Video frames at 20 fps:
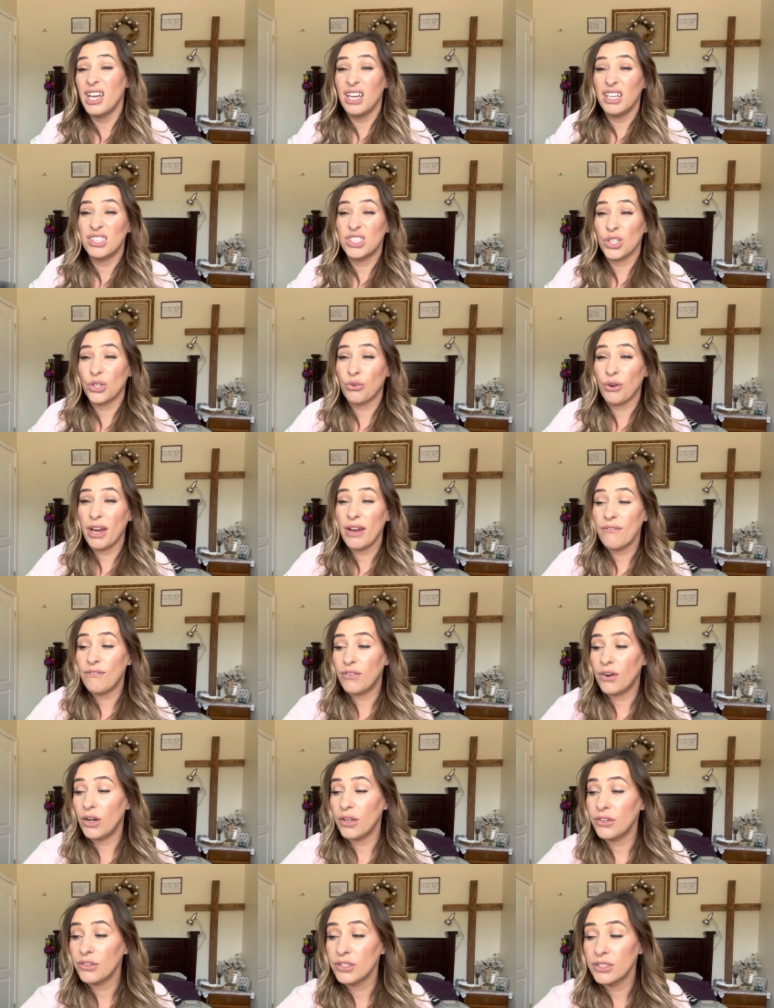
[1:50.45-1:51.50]
It's a great
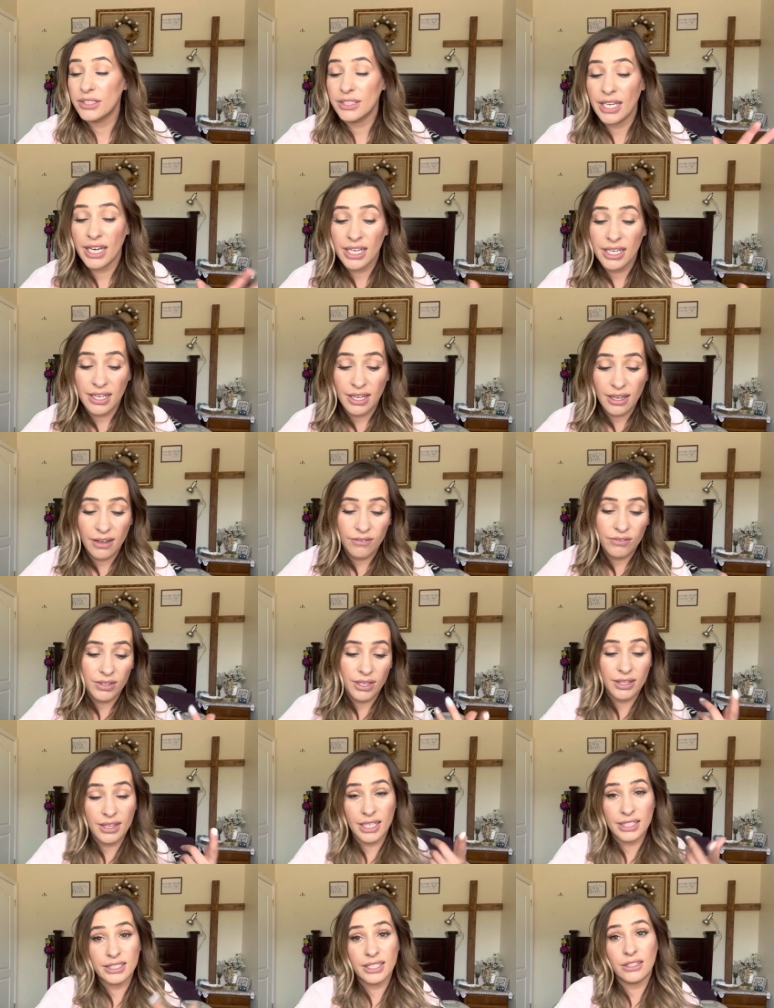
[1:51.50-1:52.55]
Father's Day gift.
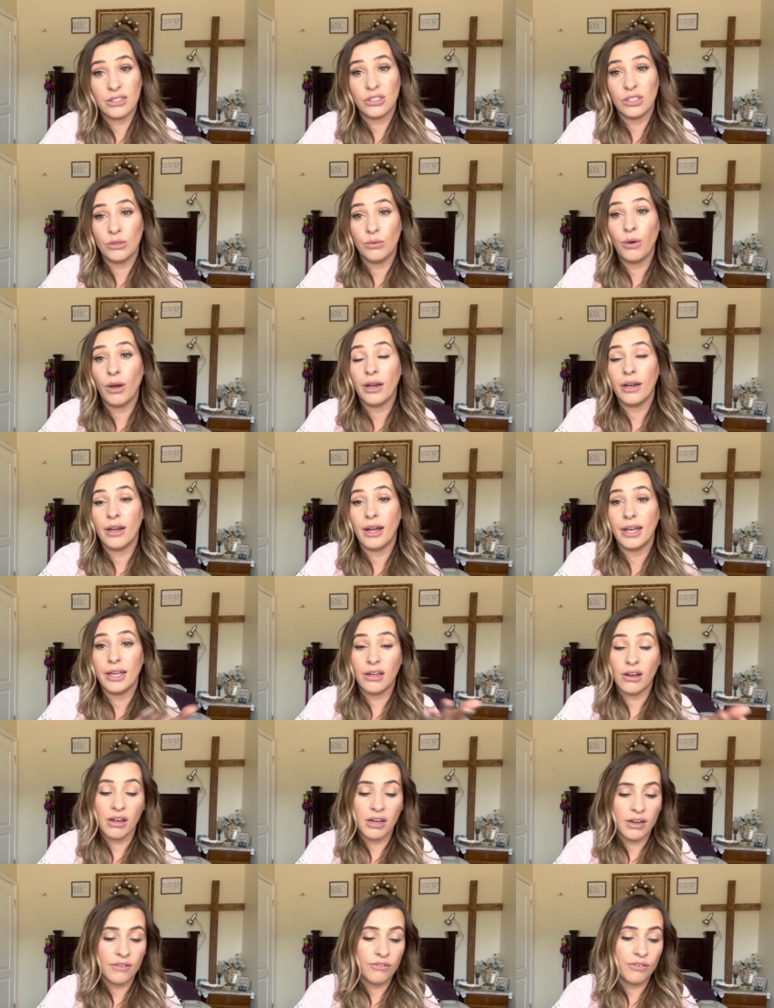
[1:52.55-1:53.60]
That's actually why I
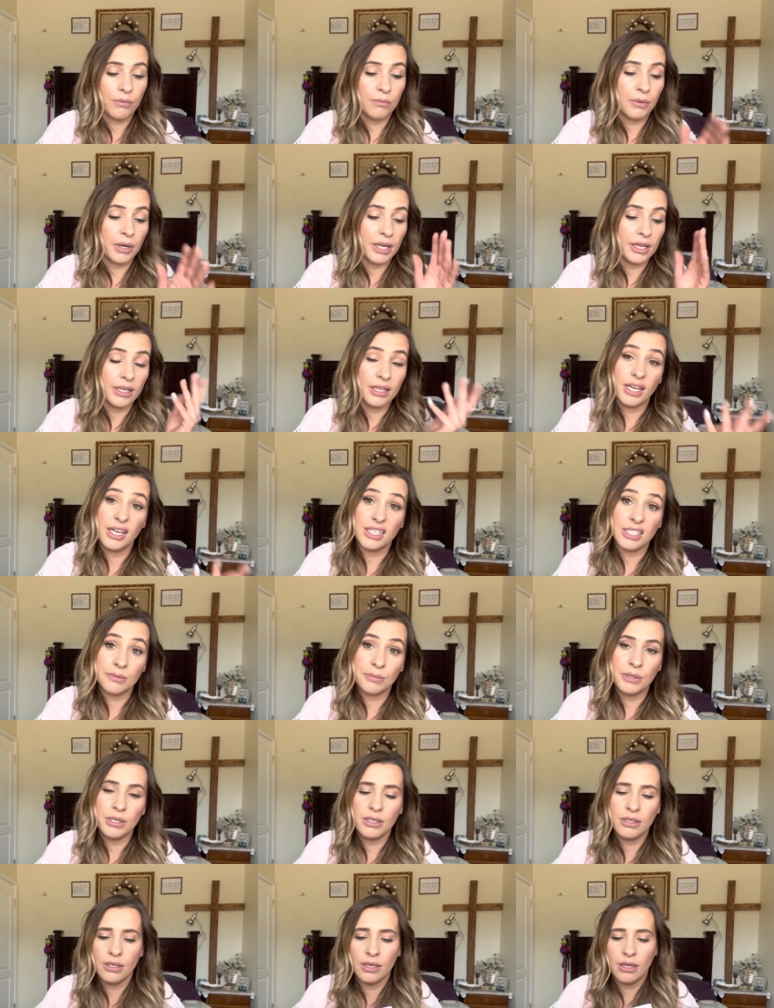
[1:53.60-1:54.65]
got it from my
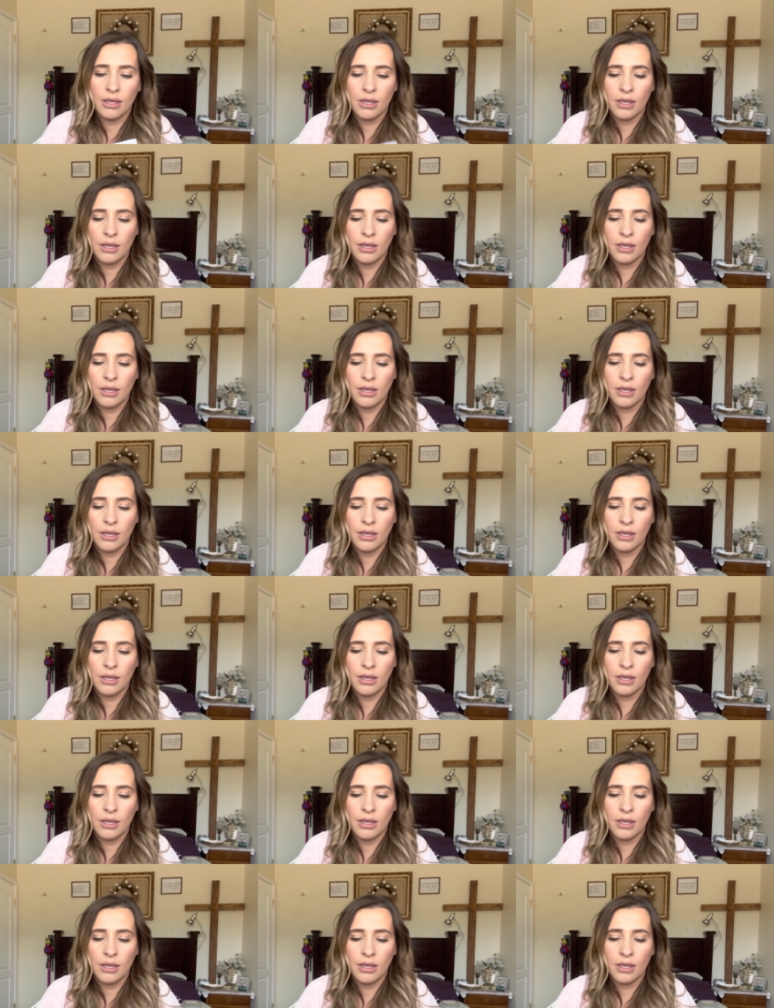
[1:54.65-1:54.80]
husband.